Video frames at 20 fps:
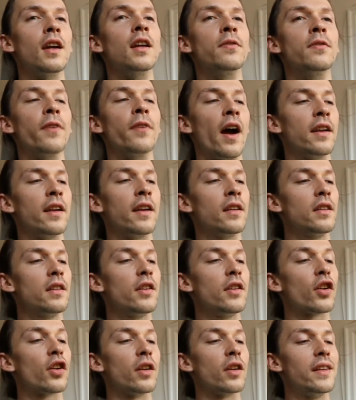And finally,
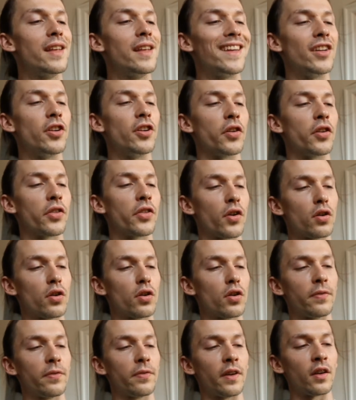you're going to take your
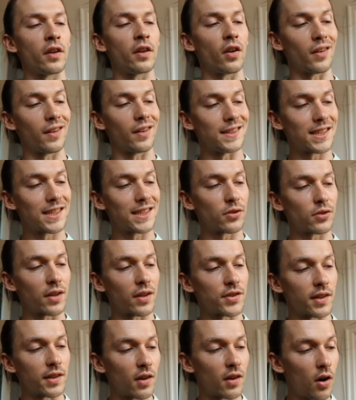third finger and
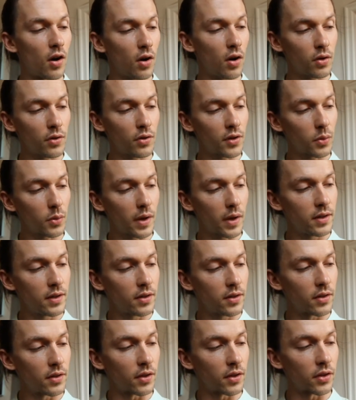stretch it all the way
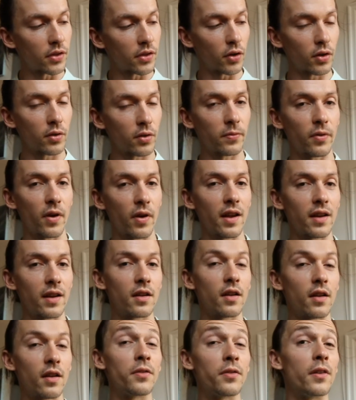to the third fret
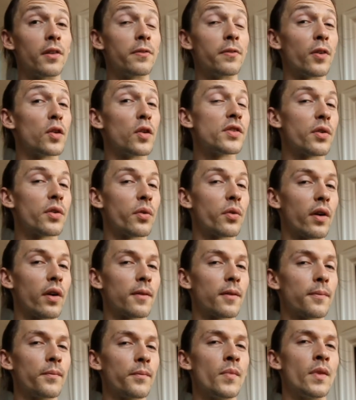of the first
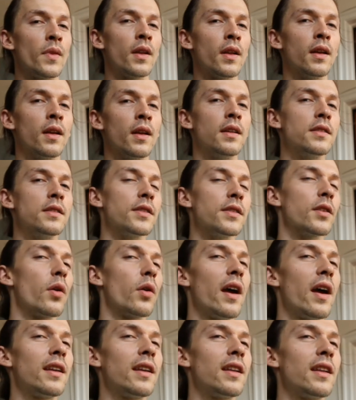string. Go
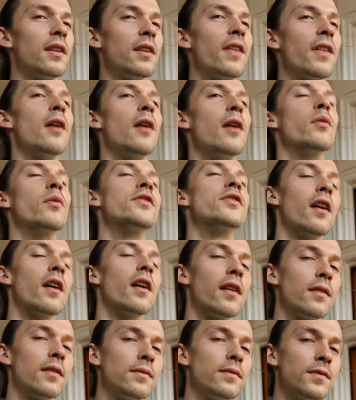ahead and give that one a
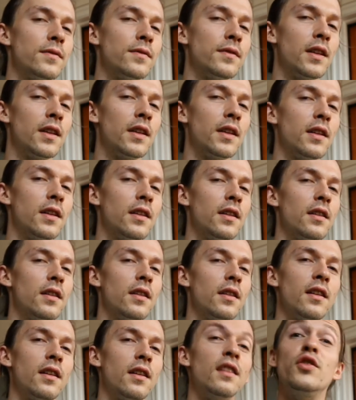shot.
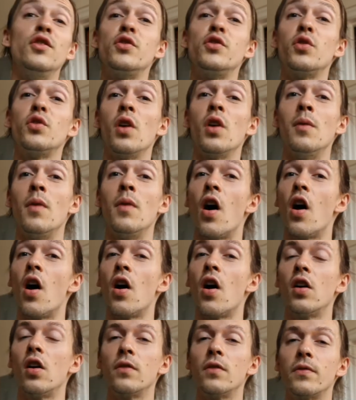And you strum
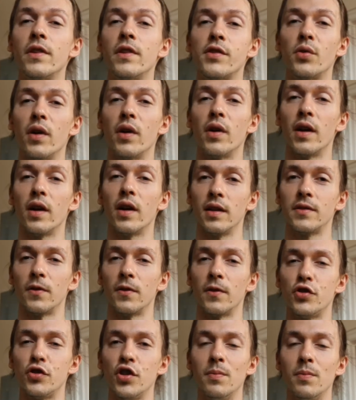all of the strings for
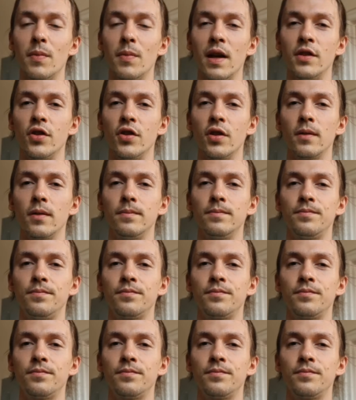G major.